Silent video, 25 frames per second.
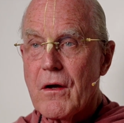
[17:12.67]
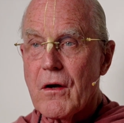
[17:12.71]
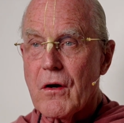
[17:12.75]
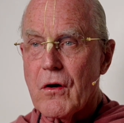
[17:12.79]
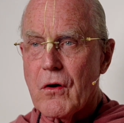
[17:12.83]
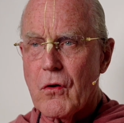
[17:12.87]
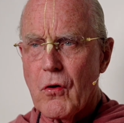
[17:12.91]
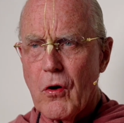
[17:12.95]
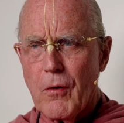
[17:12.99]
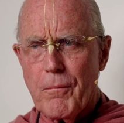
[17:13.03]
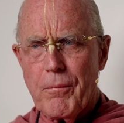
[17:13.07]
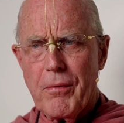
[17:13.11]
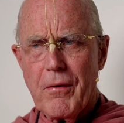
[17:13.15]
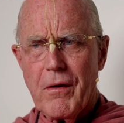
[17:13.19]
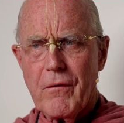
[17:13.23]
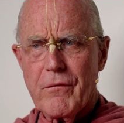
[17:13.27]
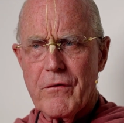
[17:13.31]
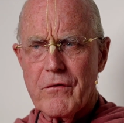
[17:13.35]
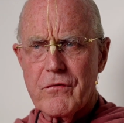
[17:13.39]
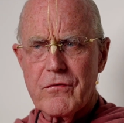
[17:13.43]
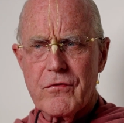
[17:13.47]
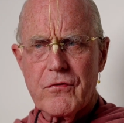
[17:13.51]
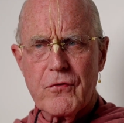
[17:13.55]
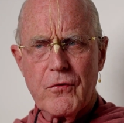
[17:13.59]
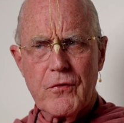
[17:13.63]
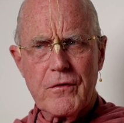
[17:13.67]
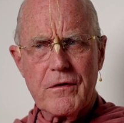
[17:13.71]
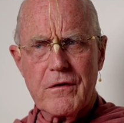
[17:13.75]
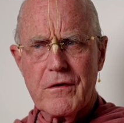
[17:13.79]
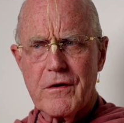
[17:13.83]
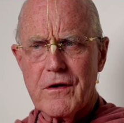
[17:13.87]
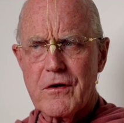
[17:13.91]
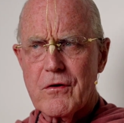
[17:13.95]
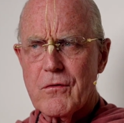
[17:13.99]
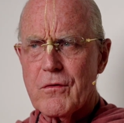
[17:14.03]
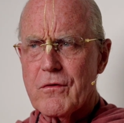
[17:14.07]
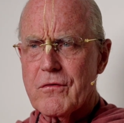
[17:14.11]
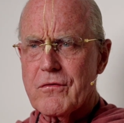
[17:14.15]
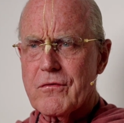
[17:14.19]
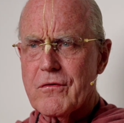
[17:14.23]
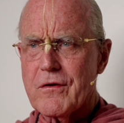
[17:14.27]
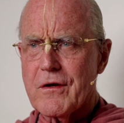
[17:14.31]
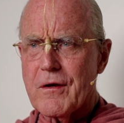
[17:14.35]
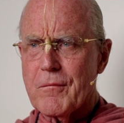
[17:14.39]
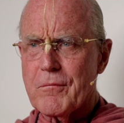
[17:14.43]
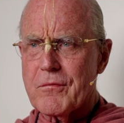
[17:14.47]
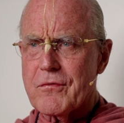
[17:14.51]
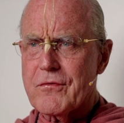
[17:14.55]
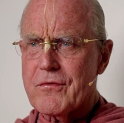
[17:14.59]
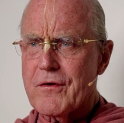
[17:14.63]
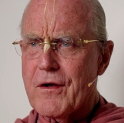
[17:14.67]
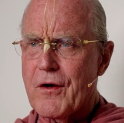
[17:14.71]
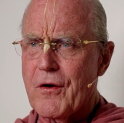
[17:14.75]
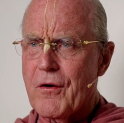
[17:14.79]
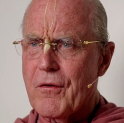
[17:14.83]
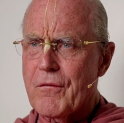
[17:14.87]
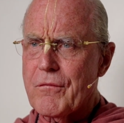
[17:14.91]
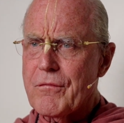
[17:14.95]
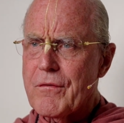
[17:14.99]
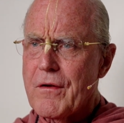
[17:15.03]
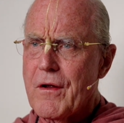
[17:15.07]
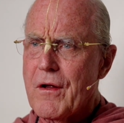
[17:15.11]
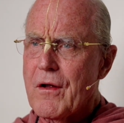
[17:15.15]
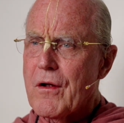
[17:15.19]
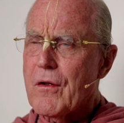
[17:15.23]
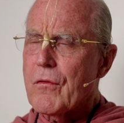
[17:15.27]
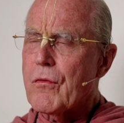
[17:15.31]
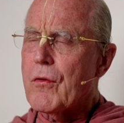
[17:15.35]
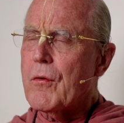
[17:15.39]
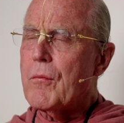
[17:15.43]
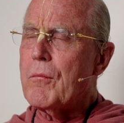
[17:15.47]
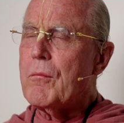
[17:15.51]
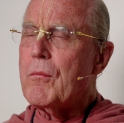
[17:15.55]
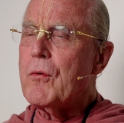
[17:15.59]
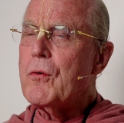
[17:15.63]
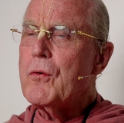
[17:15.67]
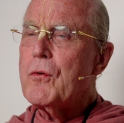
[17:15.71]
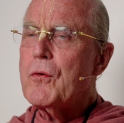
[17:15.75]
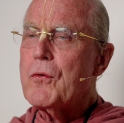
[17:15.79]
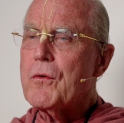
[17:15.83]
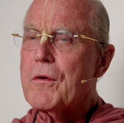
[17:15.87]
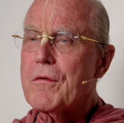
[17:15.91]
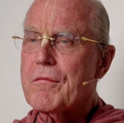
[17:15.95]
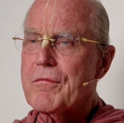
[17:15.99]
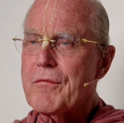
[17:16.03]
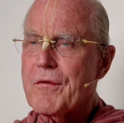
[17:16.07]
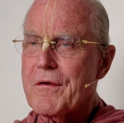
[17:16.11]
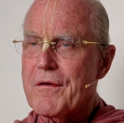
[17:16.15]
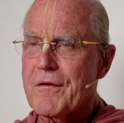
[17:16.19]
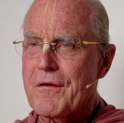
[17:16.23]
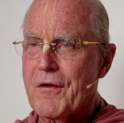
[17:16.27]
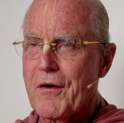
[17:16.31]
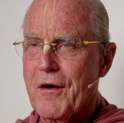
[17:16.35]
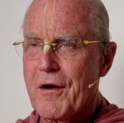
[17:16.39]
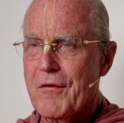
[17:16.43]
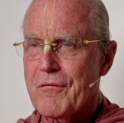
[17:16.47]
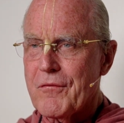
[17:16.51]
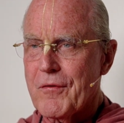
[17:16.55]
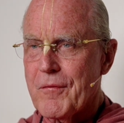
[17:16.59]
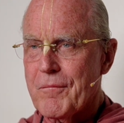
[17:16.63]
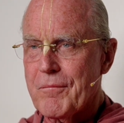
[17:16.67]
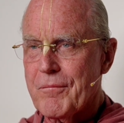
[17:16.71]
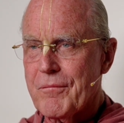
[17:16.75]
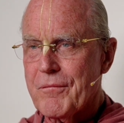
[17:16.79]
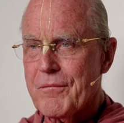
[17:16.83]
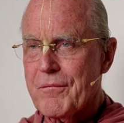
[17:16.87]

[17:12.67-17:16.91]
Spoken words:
"Gopal is certainly Krishna himself, the moon of Vrindavan.